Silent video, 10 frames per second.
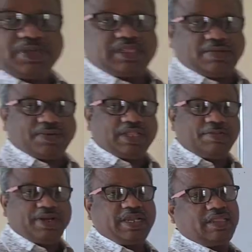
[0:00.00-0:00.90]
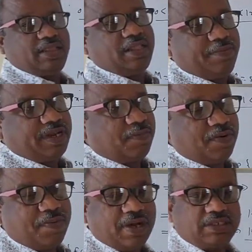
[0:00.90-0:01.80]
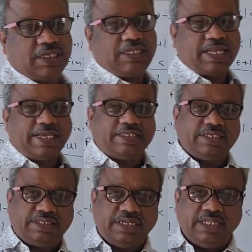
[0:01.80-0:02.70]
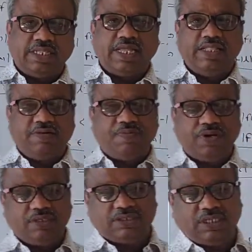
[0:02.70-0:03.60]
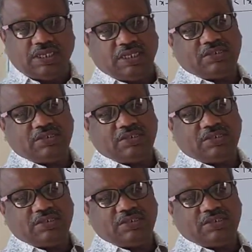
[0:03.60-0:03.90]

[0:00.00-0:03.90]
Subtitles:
is if a limit of a function is exist, then the function is